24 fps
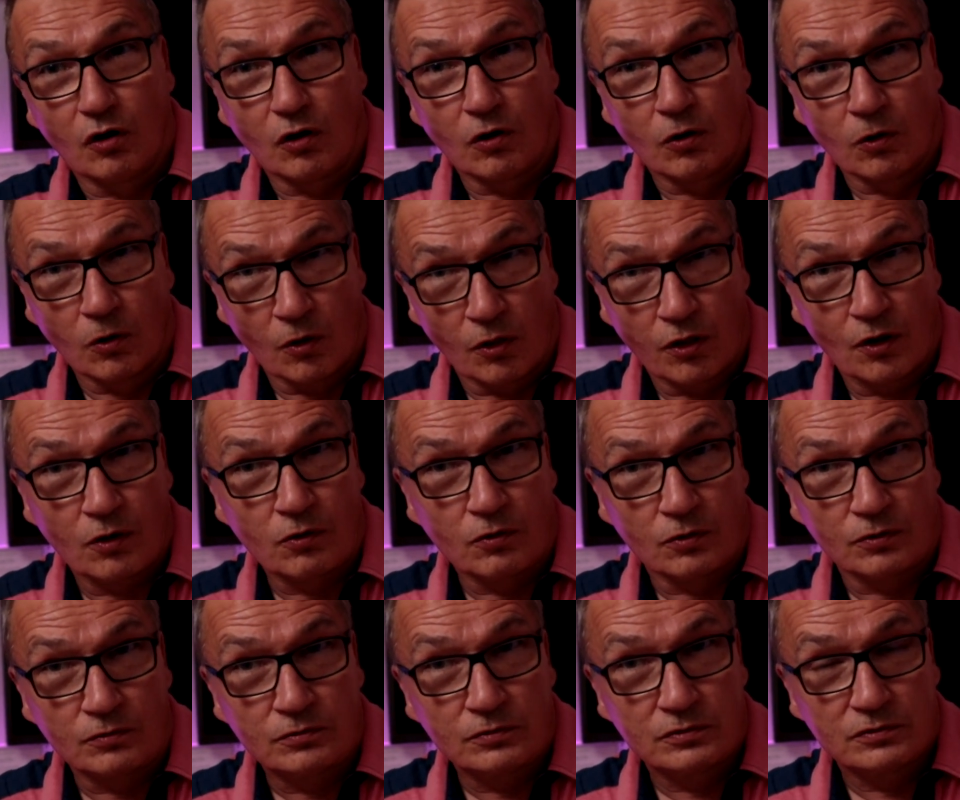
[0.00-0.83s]

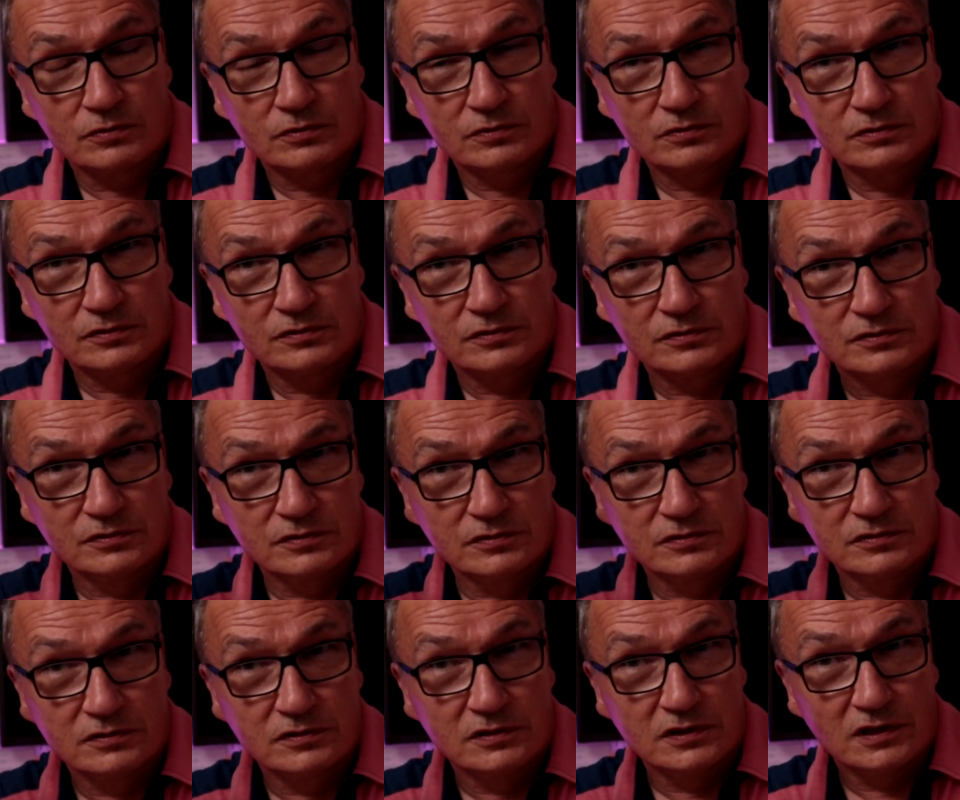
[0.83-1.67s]
Although
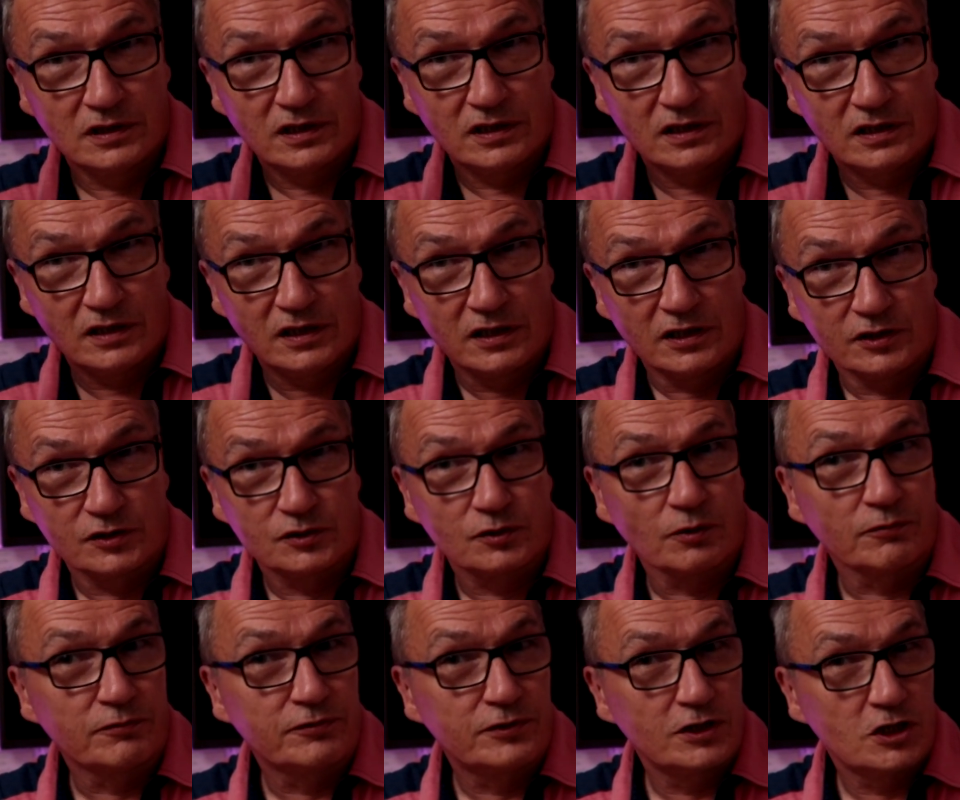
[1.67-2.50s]
it
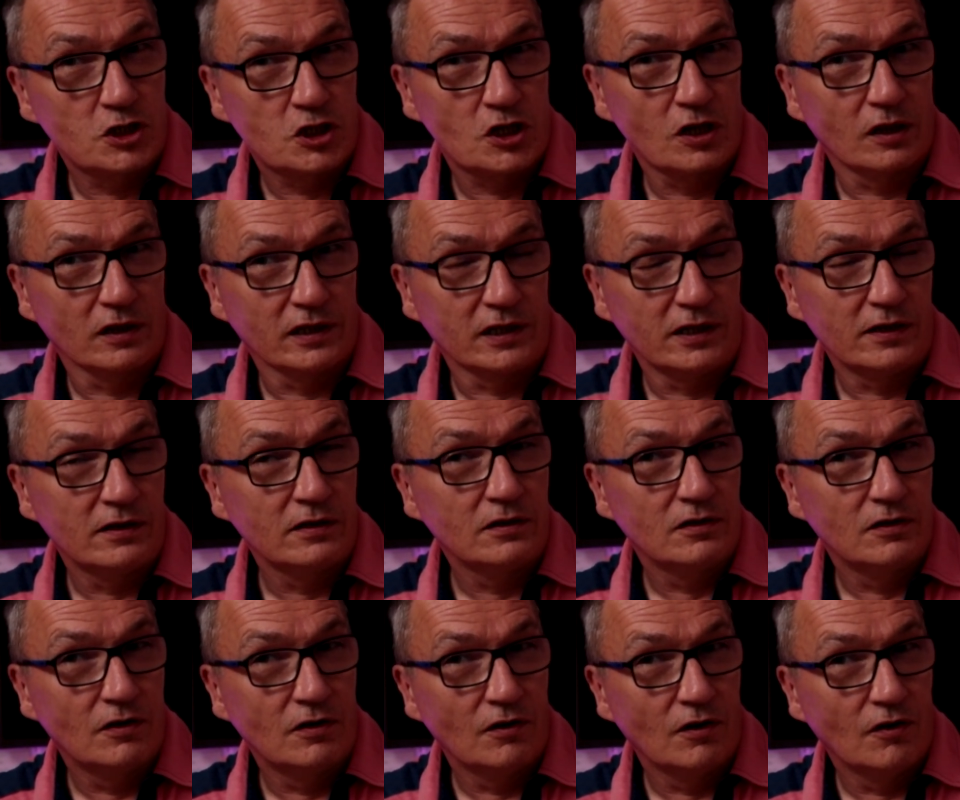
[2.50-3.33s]
is officially
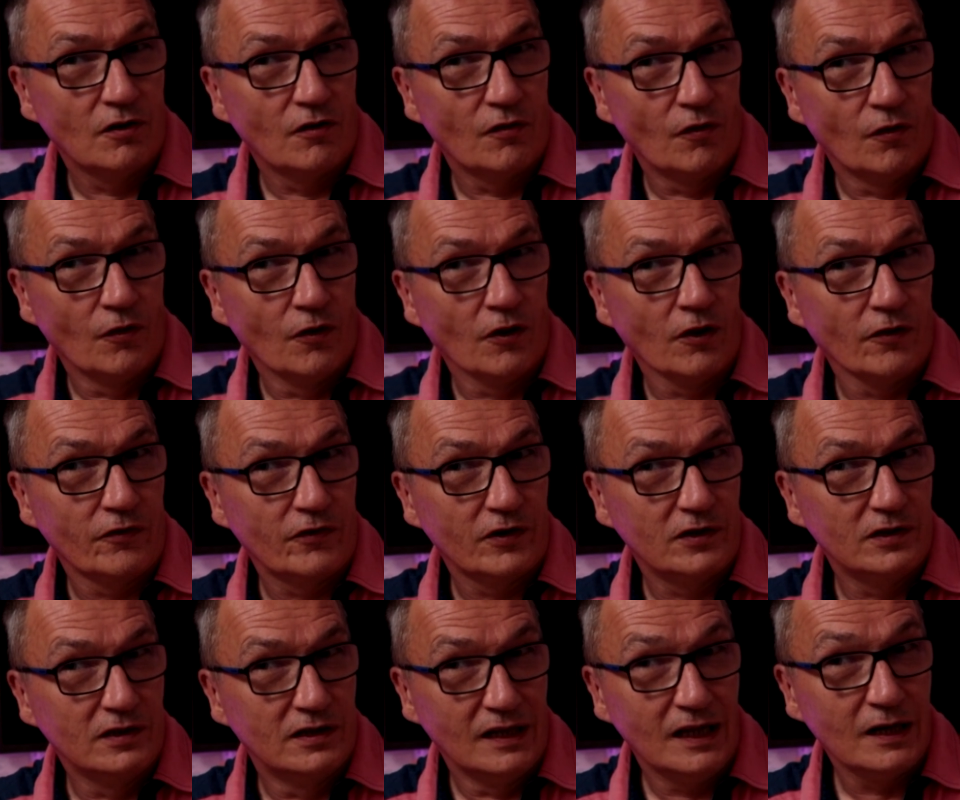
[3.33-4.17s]
not
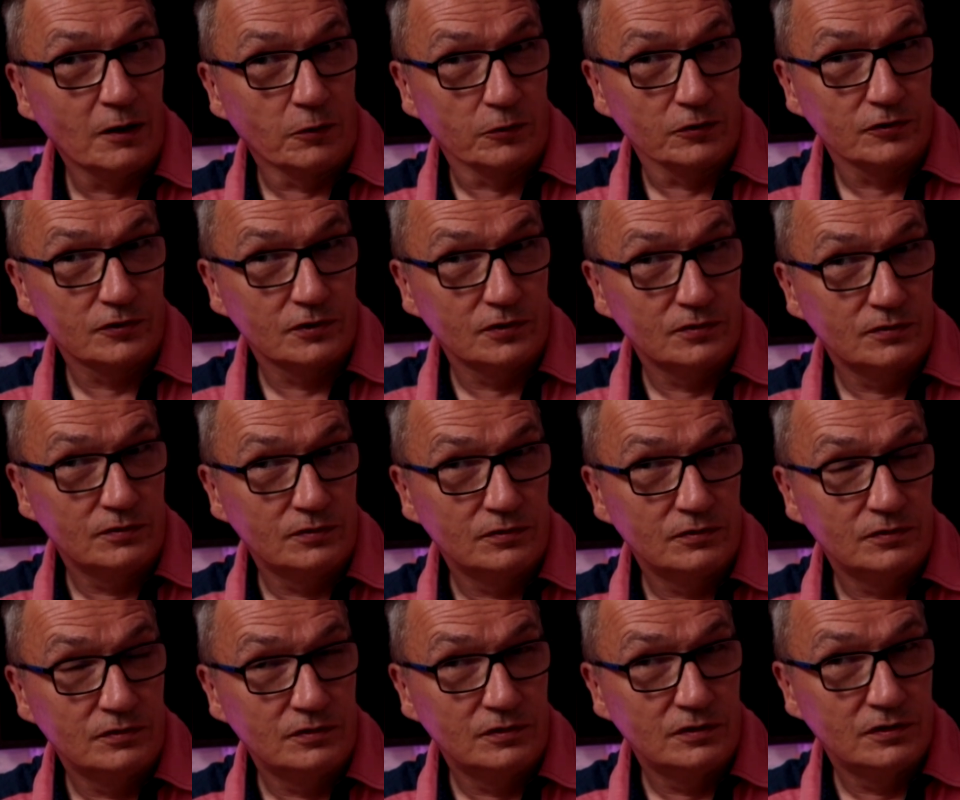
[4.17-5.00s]
allowed.
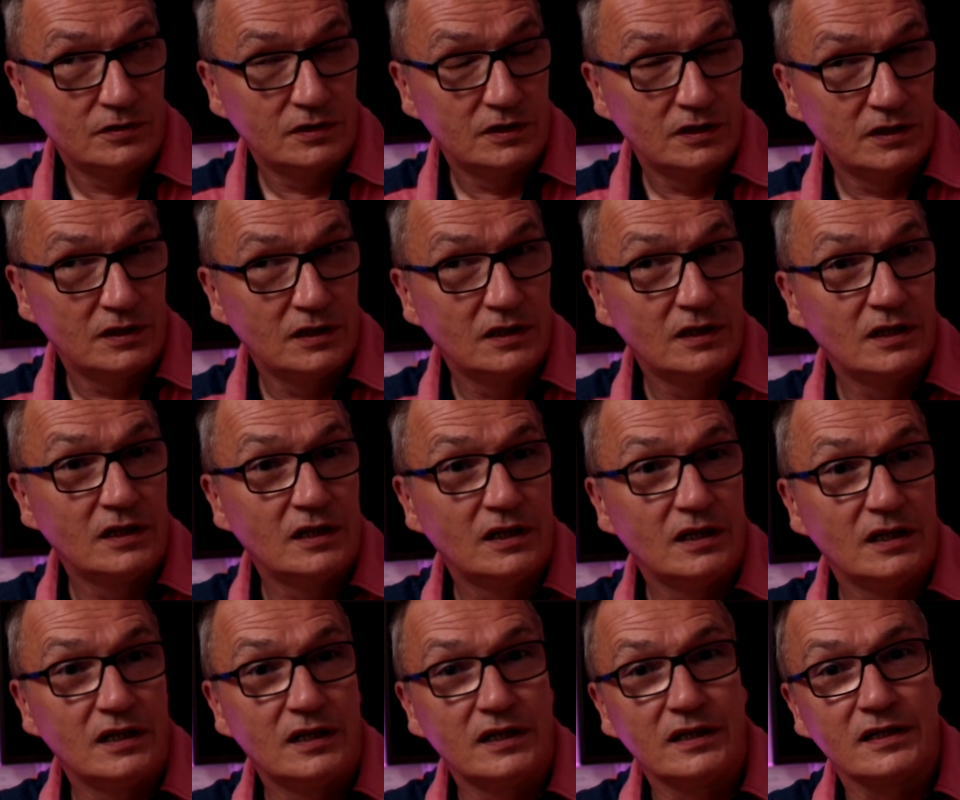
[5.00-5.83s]

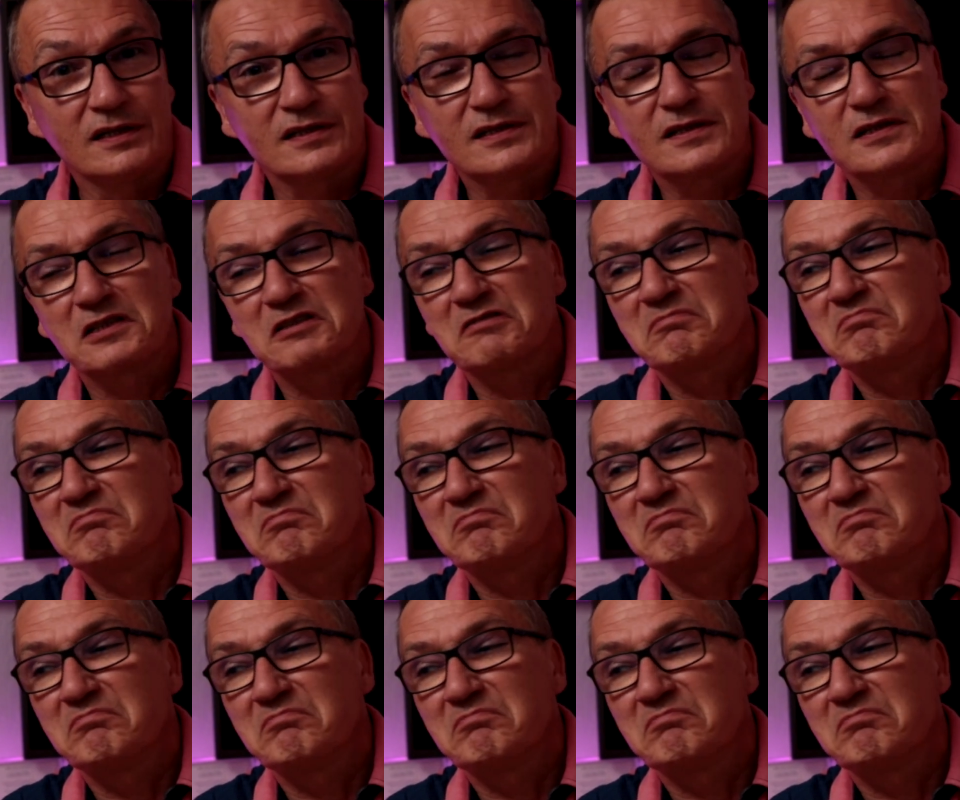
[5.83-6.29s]
It is,